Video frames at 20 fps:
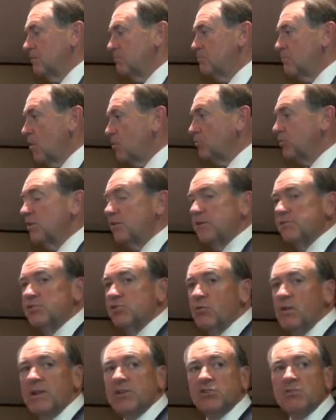Both of
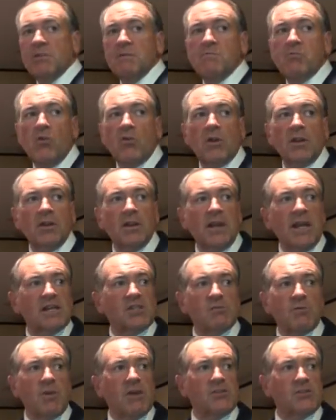those wings are important. The
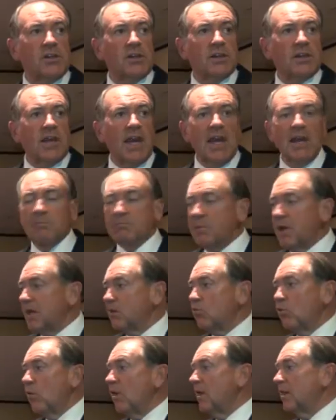next president can't
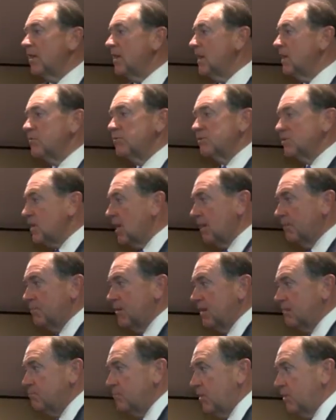pick one or the other. He's got to
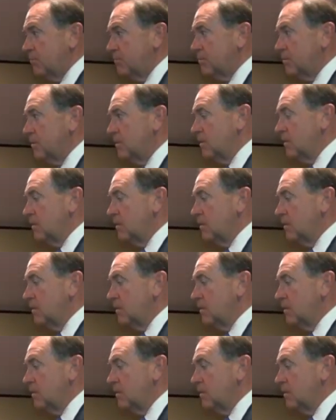pick both.